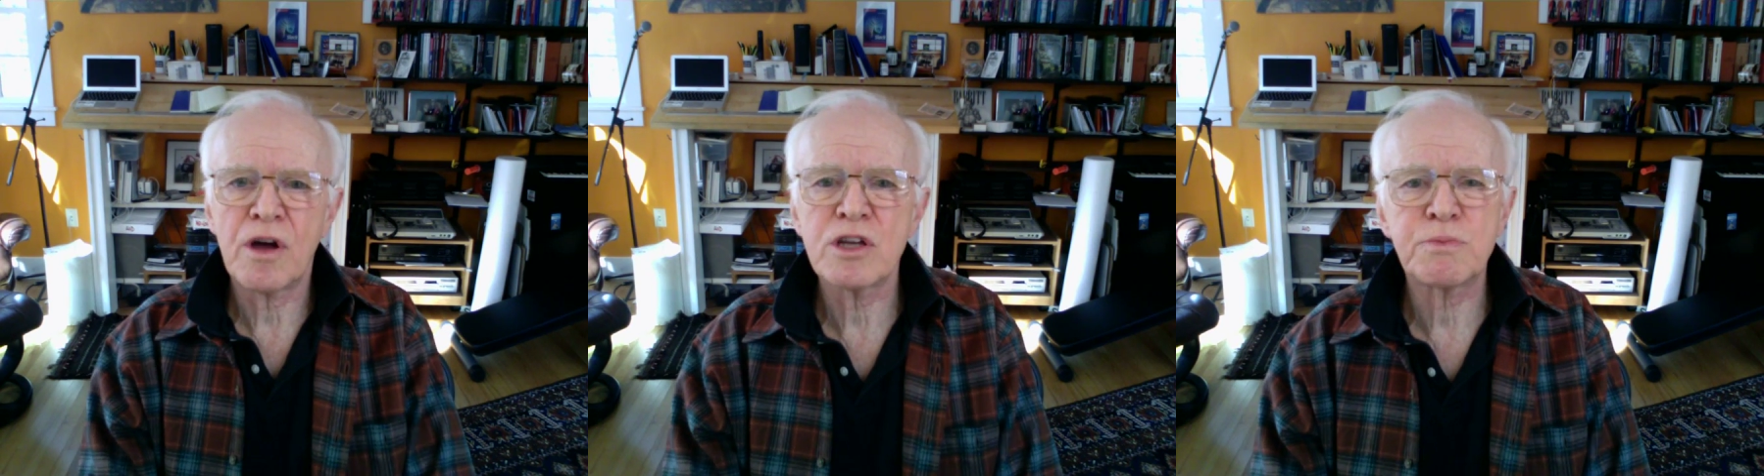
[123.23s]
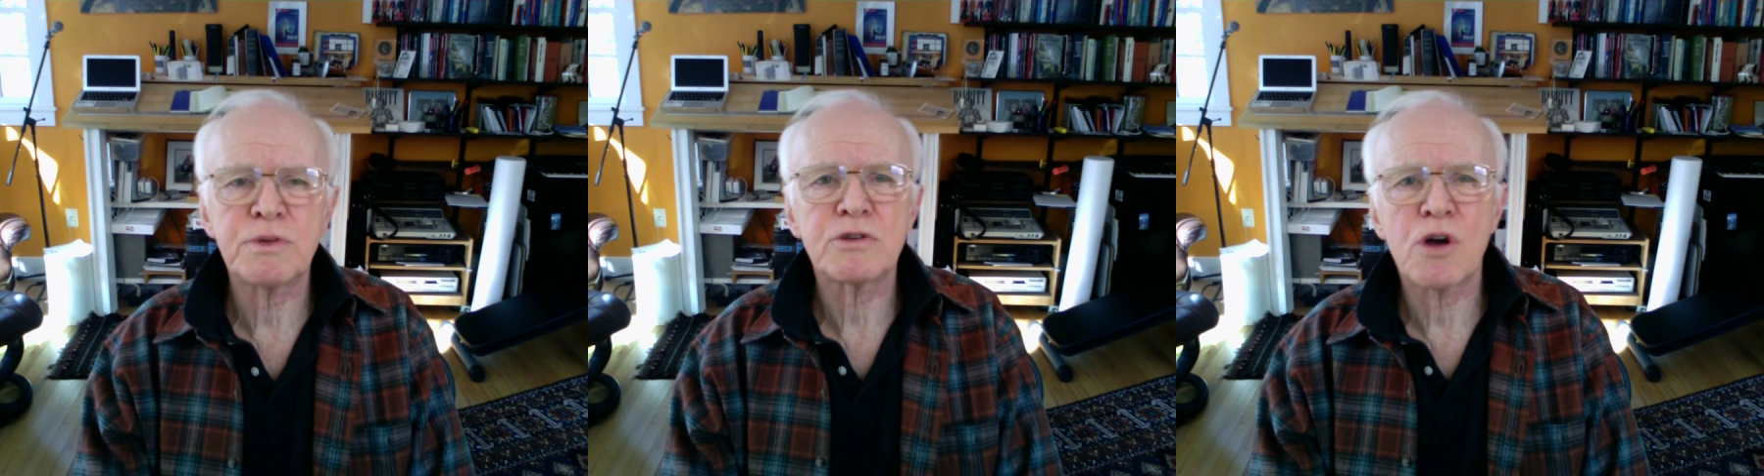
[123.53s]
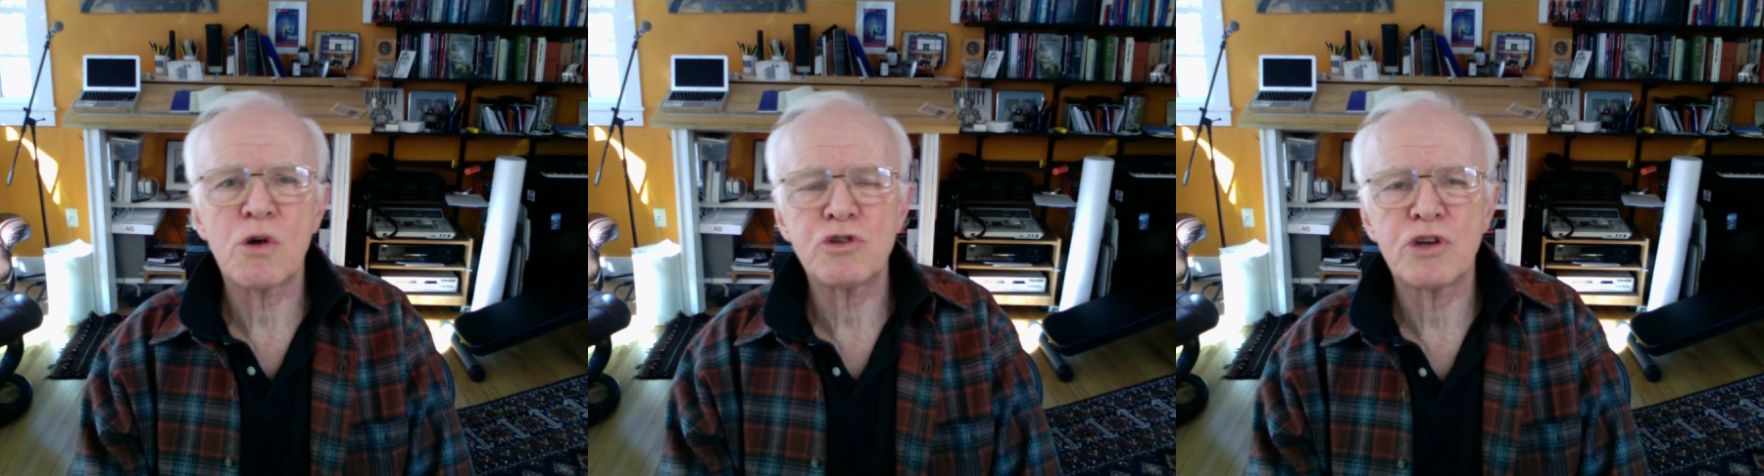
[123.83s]
husbands
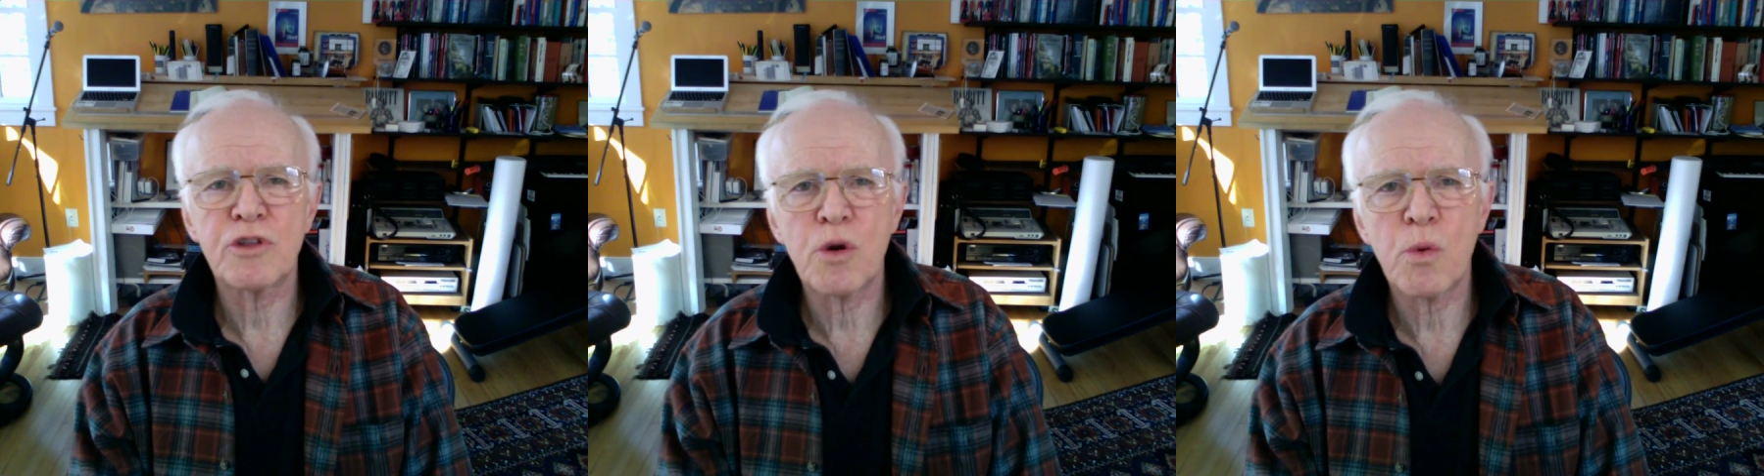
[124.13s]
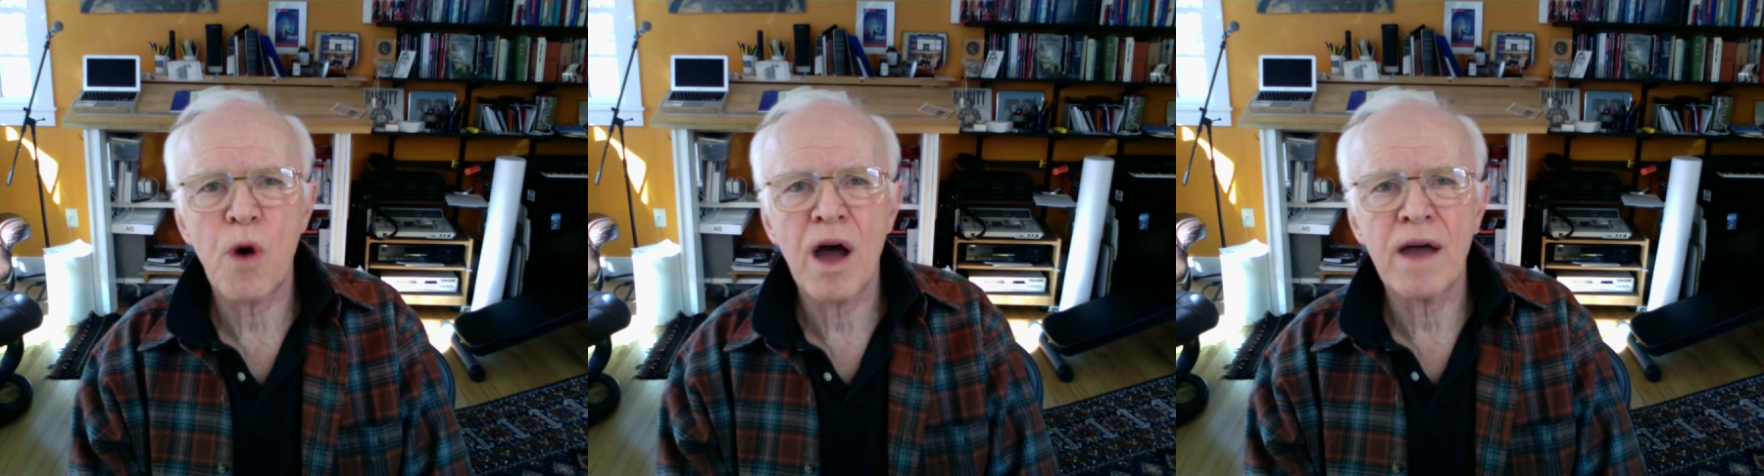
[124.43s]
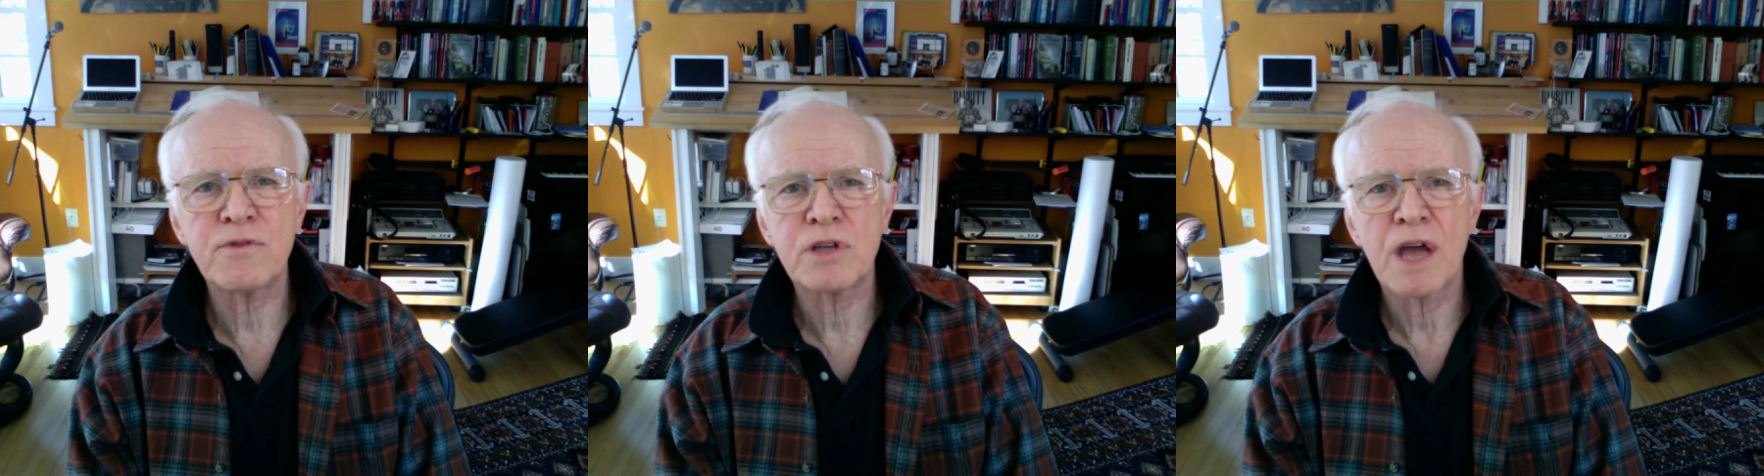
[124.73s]
coaching their
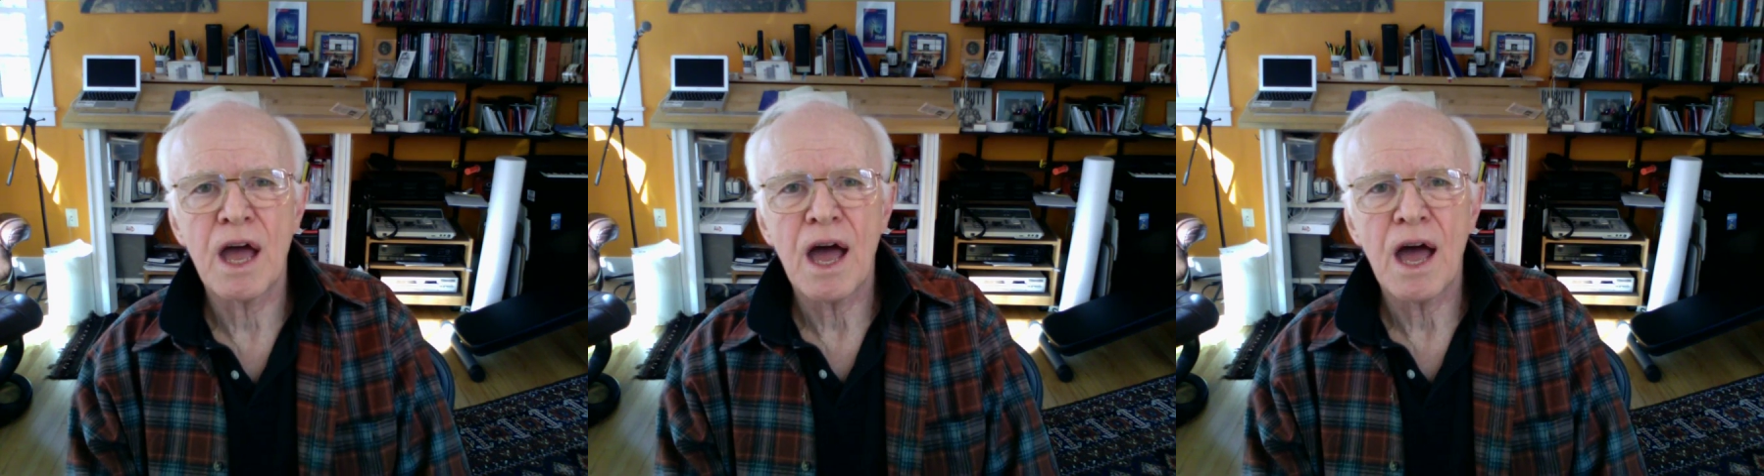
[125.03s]
wives